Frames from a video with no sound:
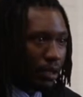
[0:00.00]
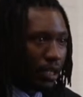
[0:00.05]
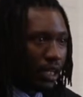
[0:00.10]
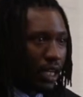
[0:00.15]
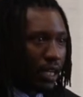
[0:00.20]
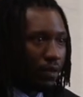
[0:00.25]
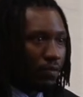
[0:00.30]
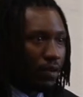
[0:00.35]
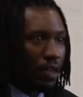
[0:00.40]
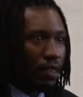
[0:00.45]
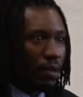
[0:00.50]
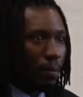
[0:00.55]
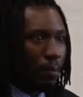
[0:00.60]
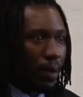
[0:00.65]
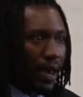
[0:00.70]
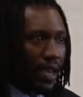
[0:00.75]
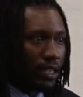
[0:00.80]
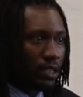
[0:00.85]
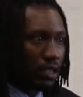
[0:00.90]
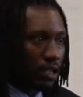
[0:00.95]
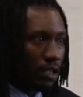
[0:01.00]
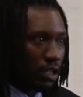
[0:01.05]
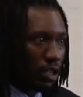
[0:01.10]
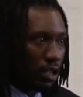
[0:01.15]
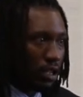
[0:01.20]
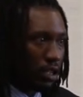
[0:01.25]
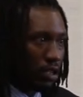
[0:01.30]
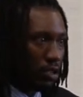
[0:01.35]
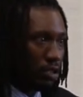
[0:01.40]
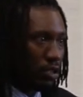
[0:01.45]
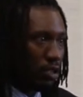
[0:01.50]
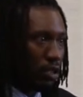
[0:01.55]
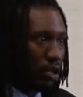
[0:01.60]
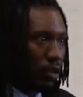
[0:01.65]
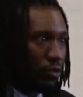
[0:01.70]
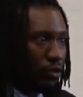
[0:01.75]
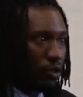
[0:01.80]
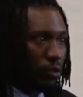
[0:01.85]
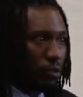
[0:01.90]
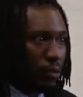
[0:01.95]
I believe in the basic
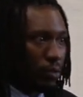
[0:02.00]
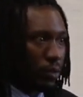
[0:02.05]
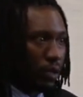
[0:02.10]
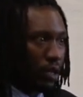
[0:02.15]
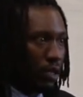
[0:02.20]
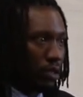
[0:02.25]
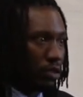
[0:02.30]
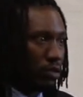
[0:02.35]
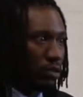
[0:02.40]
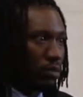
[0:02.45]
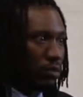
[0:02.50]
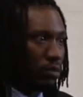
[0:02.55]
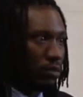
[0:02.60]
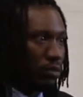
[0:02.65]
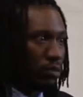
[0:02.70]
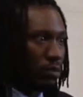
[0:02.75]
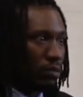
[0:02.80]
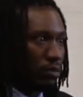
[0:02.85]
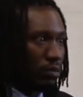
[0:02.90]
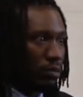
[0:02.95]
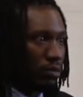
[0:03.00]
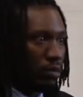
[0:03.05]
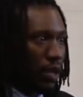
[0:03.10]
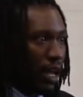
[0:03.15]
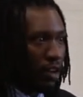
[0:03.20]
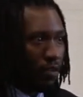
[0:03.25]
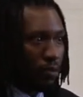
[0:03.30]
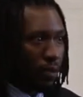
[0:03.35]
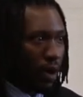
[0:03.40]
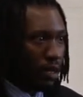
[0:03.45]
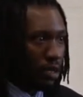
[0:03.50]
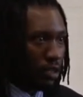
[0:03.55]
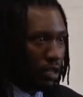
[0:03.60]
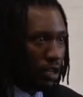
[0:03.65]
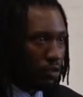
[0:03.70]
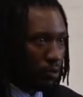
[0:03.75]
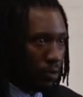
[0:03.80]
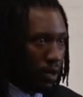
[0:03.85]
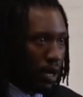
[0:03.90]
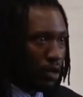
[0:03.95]
goodness of human beings. Not
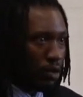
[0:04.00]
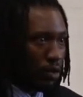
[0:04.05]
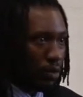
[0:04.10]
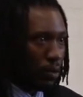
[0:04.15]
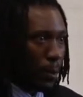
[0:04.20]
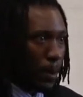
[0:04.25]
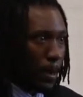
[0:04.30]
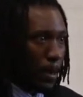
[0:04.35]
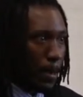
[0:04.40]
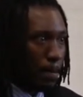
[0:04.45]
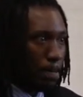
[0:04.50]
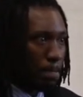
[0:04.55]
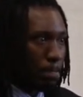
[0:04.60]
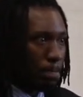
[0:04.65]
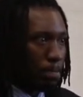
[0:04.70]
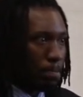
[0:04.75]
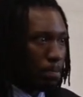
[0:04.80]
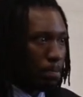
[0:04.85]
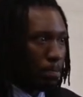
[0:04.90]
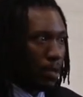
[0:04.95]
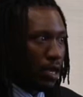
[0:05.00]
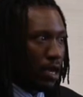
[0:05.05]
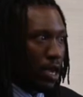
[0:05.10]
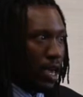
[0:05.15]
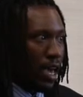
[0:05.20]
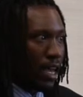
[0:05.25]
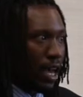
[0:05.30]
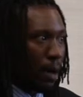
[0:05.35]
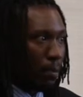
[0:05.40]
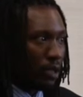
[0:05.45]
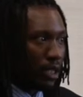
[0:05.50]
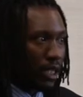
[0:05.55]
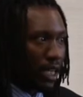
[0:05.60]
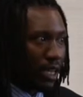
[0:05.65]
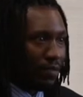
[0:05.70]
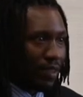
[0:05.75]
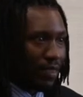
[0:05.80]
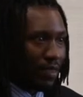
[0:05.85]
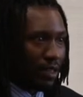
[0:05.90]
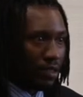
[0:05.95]
everybody does, but I do. And I
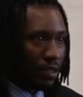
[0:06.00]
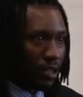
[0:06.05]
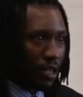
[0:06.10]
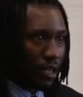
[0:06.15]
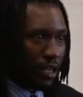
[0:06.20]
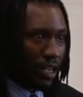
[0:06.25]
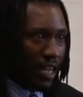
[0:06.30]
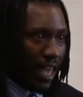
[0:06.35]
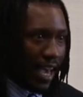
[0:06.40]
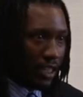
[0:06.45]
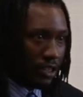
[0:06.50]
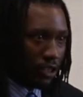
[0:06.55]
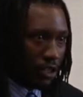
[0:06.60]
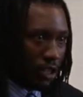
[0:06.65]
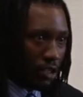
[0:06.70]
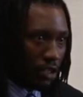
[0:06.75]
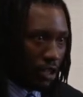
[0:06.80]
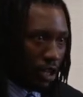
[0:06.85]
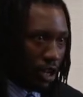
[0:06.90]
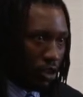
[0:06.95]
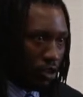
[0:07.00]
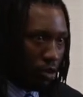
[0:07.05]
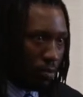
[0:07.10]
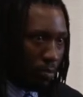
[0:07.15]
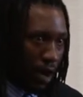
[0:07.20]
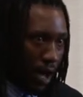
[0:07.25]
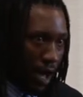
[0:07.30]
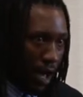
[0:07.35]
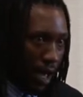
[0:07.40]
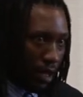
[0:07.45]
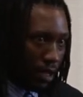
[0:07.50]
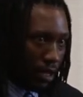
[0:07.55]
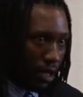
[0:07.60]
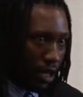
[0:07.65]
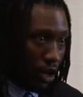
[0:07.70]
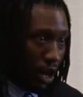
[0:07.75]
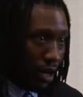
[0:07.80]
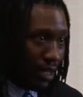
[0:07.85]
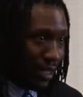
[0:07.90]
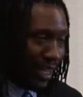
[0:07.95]
believe that this connection is
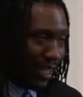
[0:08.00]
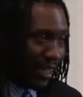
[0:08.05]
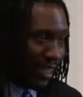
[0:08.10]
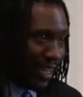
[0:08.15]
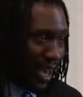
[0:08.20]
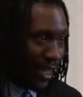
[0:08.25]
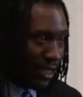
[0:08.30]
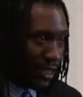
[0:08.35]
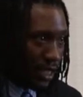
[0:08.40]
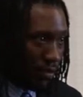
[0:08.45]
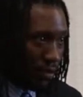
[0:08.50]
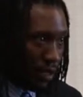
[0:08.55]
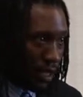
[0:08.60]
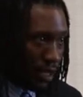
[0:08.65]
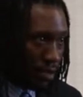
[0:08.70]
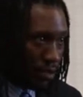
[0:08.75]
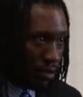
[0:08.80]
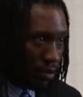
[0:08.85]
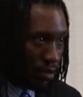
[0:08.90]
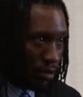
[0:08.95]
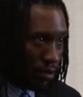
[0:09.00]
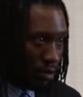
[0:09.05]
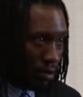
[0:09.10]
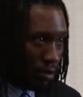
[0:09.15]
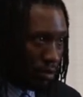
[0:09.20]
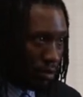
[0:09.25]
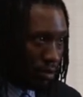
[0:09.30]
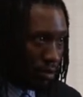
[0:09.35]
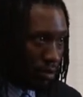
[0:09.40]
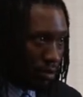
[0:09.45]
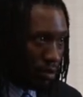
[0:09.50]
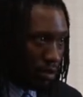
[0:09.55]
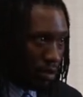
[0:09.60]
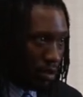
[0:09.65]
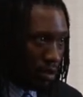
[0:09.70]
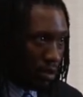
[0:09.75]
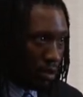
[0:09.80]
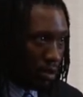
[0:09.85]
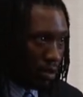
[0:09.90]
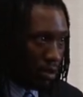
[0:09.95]
undermined in our daily activities,
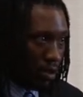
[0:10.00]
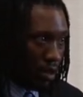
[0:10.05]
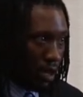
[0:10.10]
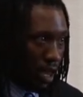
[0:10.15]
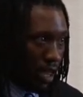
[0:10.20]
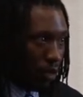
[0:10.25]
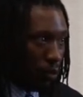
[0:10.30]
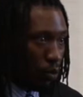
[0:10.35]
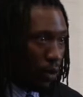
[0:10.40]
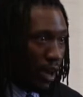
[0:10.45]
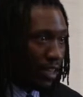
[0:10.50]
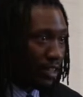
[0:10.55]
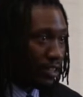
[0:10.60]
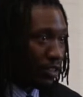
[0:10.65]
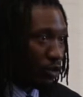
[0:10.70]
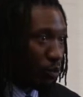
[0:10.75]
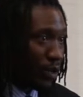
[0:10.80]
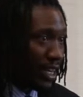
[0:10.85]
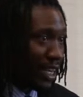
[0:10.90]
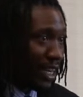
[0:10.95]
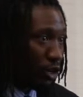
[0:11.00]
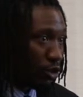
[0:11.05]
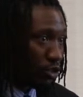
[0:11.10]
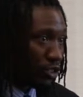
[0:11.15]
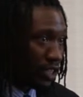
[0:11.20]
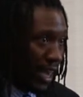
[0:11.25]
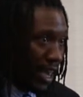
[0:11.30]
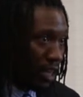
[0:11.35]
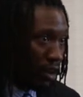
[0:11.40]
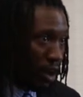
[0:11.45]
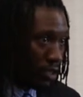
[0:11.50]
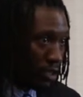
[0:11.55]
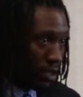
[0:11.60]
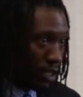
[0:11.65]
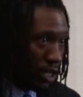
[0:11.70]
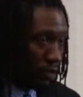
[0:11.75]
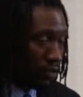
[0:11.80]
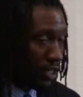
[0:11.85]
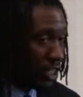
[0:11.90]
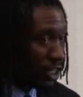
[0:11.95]
in the ways we
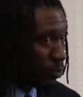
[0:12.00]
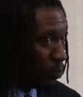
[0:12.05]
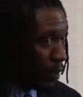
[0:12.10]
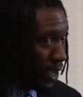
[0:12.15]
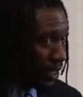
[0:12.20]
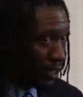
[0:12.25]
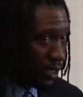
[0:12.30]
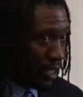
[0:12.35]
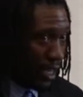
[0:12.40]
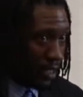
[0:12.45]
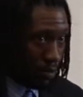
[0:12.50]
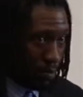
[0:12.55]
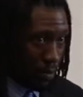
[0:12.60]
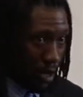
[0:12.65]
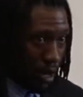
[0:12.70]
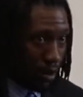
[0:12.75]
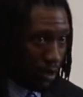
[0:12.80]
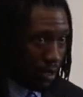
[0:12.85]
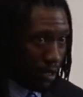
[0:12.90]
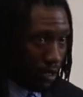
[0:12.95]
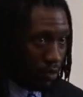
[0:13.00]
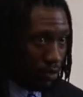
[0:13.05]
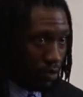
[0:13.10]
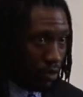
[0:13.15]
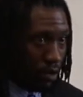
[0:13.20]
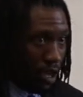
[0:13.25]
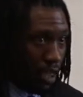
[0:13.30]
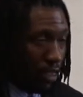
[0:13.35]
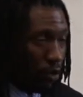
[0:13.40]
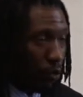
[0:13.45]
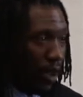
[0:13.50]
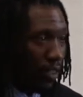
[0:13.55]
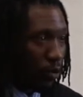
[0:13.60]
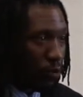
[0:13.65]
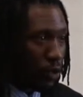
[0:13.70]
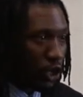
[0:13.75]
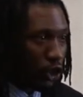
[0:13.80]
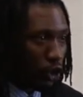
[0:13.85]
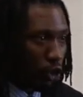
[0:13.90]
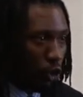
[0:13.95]
entertain ourselves, especially as Americans, in
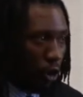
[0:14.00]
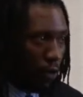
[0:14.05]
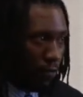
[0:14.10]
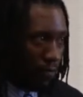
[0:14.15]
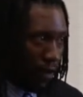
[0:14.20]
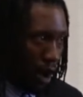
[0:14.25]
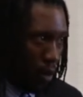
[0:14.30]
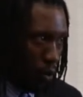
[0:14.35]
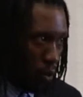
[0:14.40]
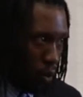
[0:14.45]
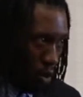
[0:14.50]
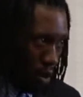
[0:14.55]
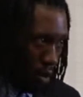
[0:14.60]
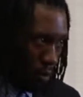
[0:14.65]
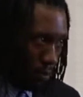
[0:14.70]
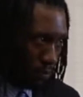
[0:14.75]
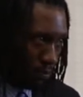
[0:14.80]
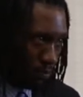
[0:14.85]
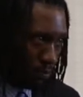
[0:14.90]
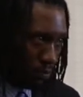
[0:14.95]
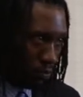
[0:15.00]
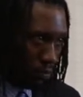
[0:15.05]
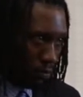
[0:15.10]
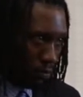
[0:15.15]
the way that we glorify war.